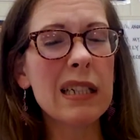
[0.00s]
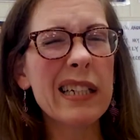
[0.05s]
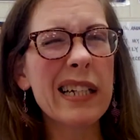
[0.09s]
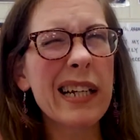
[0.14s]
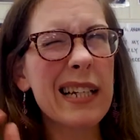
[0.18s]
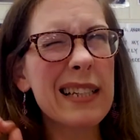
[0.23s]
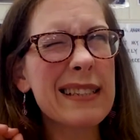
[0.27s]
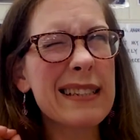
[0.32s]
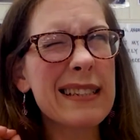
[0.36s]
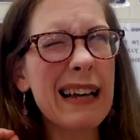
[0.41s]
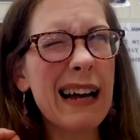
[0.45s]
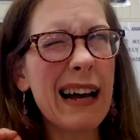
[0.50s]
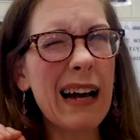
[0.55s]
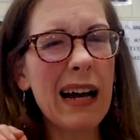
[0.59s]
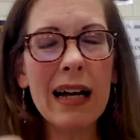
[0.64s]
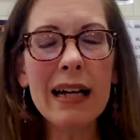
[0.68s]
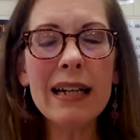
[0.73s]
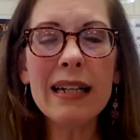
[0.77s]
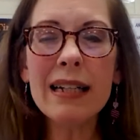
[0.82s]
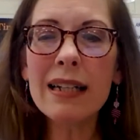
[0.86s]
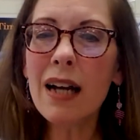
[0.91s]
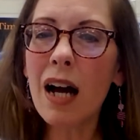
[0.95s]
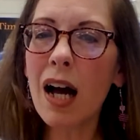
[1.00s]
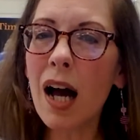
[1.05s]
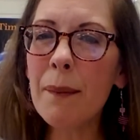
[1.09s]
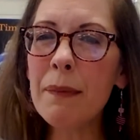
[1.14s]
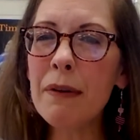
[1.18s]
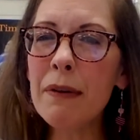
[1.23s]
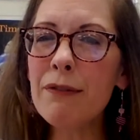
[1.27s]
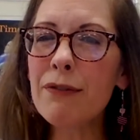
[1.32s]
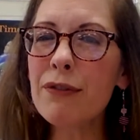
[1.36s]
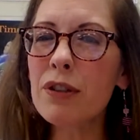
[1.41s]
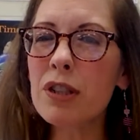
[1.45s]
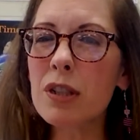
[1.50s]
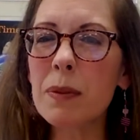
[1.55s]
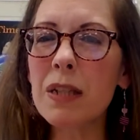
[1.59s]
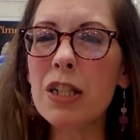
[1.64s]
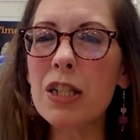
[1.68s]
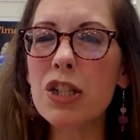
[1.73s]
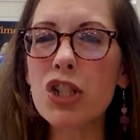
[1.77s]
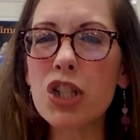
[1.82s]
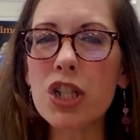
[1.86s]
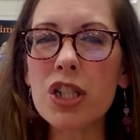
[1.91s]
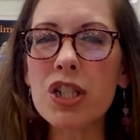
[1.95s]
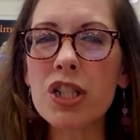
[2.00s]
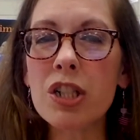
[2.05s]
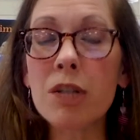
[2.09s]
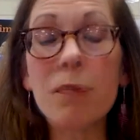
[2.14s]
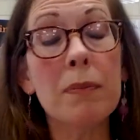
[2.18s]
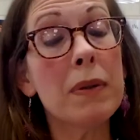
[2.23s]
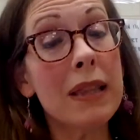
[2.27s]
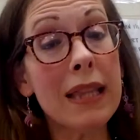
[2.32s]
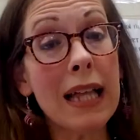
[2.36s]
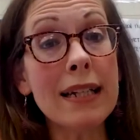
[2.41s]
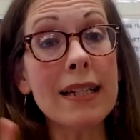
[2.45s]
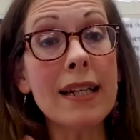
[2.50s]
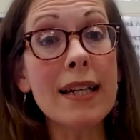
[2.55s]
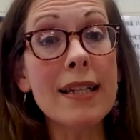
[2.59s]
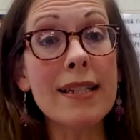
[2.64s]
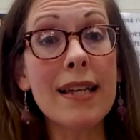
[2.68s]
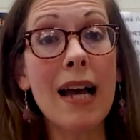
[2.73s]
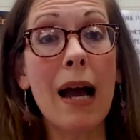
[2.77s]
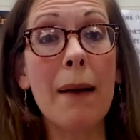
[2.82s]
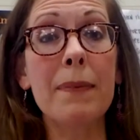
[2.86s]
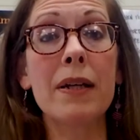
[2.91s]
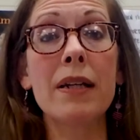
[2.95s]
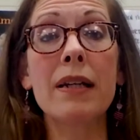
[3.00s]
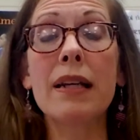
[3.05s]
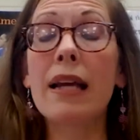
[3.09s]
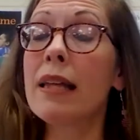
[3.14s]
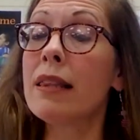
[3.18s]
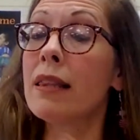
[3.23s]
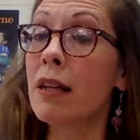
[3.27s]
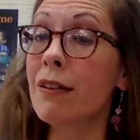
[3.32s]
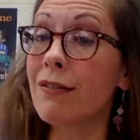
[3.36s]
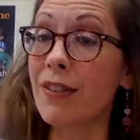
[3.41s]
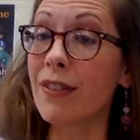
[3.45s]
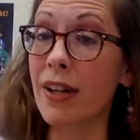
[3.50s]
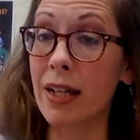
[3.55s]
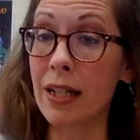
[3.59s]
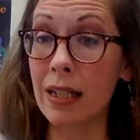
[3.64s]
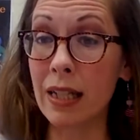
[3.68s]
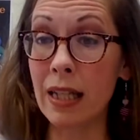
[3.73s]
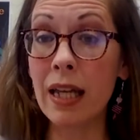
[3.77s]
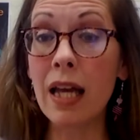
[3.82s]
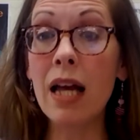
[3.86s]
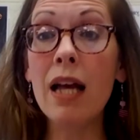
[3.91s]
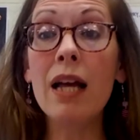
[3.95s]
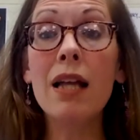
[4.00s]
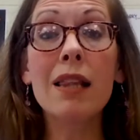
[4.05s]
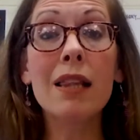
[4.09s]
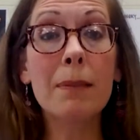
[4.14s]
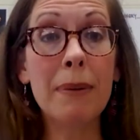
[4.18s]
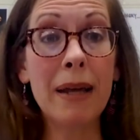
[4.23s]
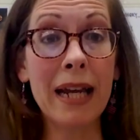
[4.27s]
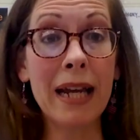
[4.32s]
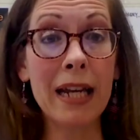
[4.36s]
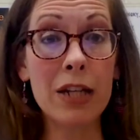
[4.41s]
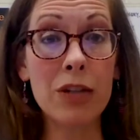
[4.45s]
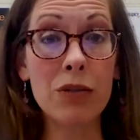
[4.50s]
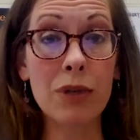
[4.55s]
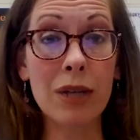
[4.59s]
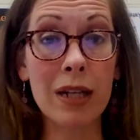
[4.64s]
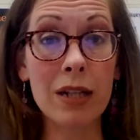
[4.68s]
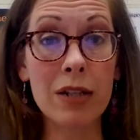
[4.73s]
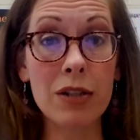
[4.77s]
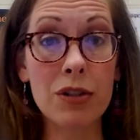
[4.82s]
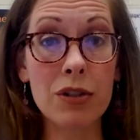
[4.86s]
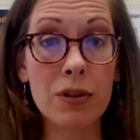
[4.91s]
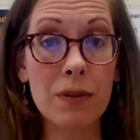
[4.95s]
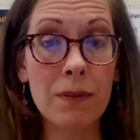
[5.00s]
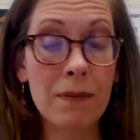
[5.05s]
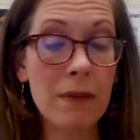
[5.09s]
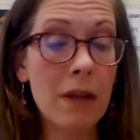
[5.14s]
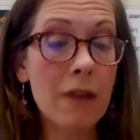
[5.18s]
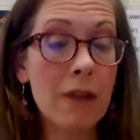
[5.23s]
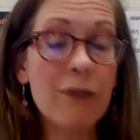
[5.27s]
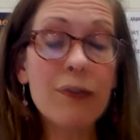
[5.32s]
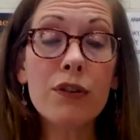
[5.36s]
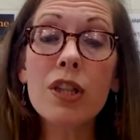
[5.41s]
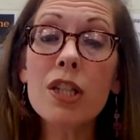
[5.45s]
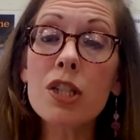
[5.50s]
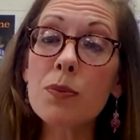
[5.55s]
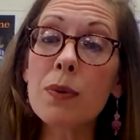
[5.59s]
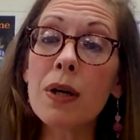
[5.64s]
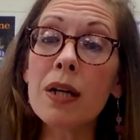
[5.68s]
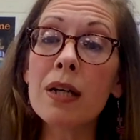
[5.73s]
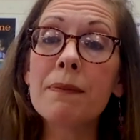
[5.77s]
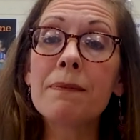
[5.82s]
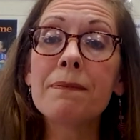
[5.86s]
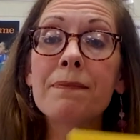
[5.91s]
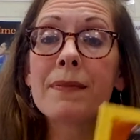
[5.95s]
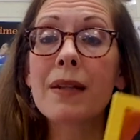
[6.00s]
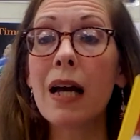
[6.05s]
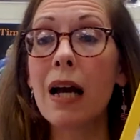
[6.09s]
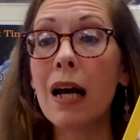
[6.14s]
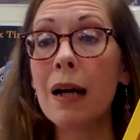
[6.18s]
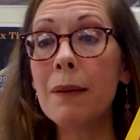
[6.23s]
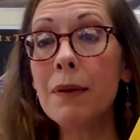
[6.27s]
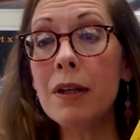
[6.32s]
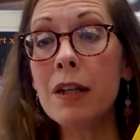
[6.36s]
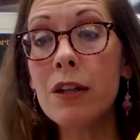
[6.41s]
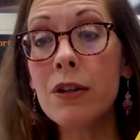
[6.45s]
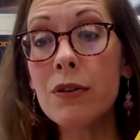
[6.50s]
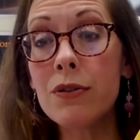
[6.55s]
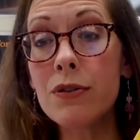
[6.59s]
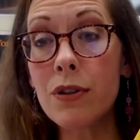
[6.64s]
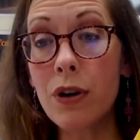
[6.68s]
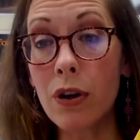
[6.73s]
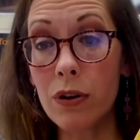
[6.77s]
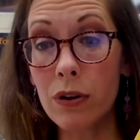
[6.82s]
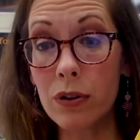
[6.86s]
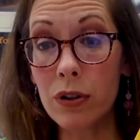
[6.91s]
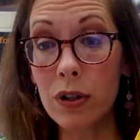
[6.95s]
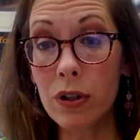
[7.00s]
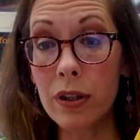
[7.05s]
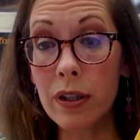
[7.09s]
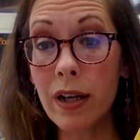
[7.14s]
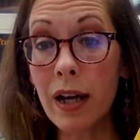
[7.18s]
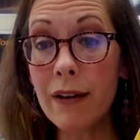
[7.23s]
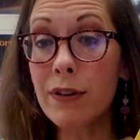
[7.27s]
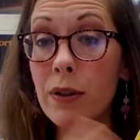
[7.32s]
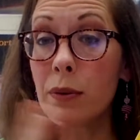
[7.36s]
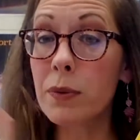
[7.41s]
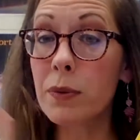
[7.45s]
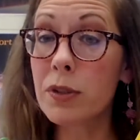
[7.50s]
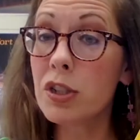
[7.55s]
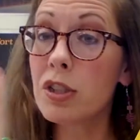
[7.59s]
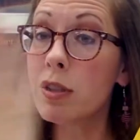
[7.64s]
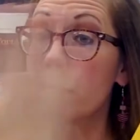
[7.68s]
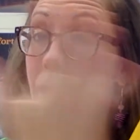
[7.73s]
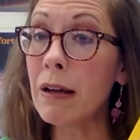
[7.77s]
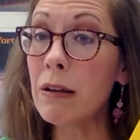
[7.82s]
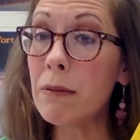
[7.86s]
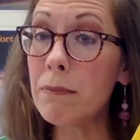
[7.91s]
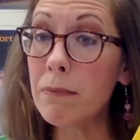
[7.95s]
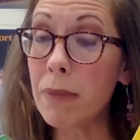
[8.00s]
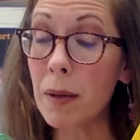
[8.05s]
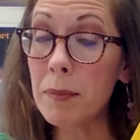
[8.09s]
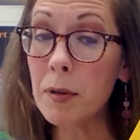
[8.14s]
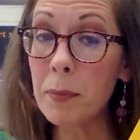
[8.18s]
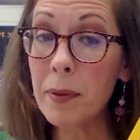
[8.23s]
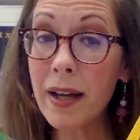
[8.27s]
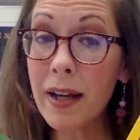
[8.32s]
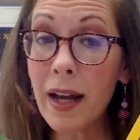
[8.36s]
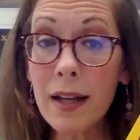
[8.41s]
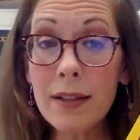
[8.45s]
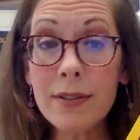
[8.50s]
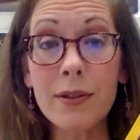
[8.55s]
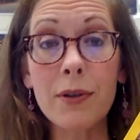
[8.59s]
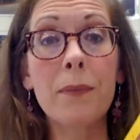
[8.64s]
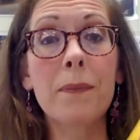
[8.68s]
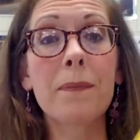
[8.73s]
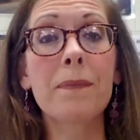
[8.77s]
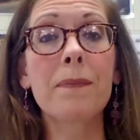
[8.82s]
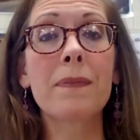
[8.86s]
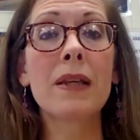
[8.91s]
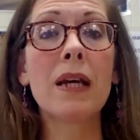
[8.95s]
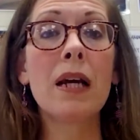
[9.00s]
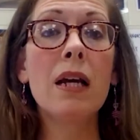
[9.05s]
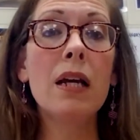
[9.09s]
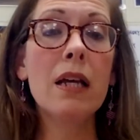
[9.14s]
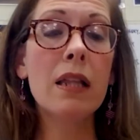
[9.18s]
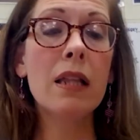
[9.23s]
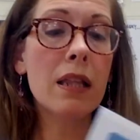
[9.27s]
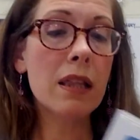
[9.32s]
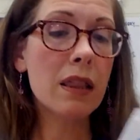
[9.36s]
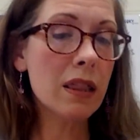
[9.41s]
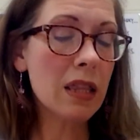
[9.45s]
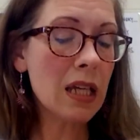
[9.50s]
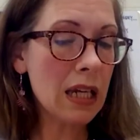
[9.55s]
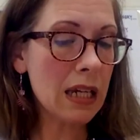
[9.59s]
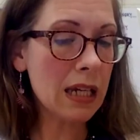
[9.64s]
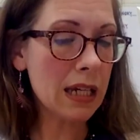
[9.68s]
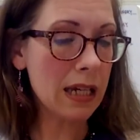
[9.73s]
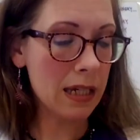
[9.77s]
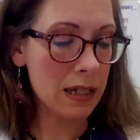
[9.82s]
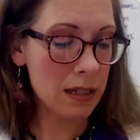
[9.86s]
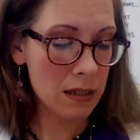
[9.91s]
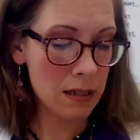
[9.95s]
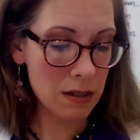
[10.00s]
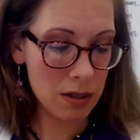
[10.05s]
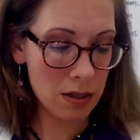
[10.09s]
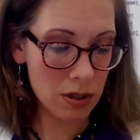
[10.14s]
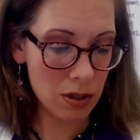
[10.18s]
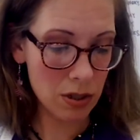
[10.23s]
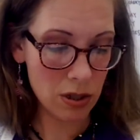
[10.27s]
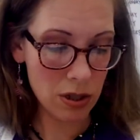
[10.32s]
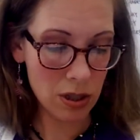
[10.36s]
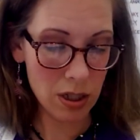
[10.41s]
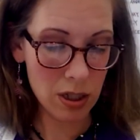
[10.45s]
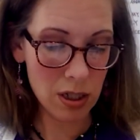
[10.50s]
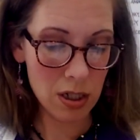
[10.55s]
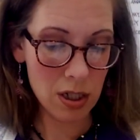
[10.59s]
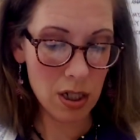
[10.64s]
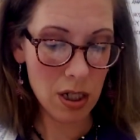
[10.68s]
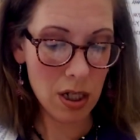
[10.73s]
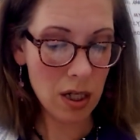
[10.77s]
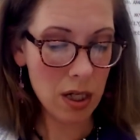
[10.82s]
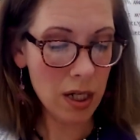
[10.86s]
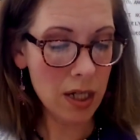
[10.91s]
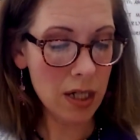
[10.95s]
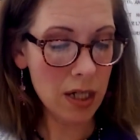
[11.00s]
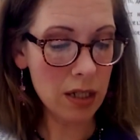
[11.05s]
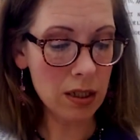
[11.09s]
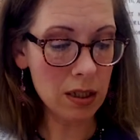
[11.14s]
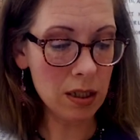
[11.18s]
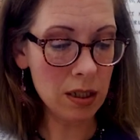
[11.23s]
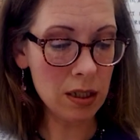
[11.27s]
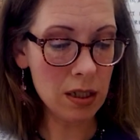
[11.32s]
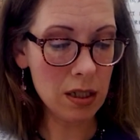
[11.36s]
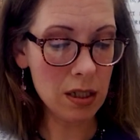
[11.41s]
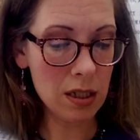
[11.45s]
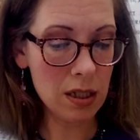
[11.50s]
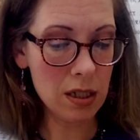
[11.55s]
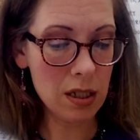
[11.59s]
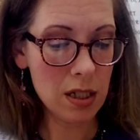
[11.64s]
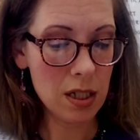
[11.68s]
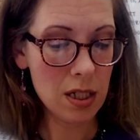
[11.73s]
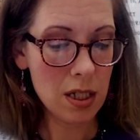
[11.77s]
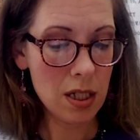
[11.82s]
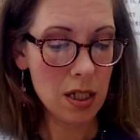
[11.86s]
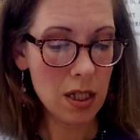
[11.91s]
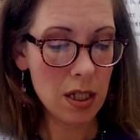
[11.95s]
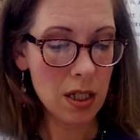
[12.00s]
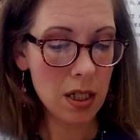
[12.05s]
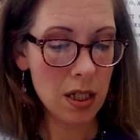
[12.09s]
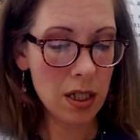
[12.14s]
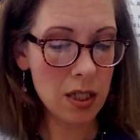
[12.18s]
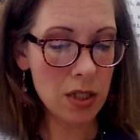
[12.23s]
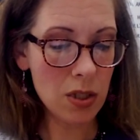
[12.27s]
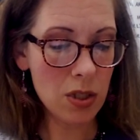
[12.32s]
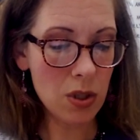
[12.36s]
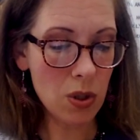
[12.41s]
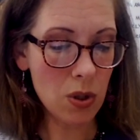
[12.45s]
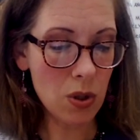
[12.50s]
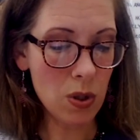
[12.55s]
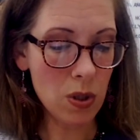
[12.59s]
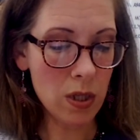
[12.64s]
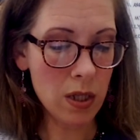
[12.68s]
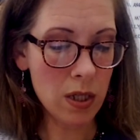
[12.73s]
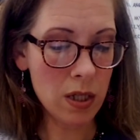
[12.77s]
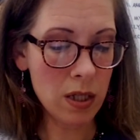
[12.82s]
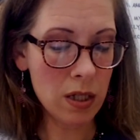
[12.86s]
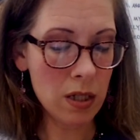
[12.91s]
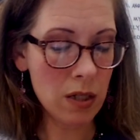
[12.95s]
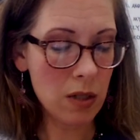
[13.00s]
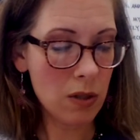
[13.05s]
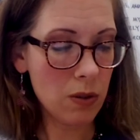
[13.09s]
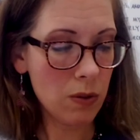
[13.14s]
It's uncommon for it to be just year, but that does happen. And then finally, the page range. For this one, I'm going to use the article on the cover, which is about Pablo Picasso. The thing is, the title is on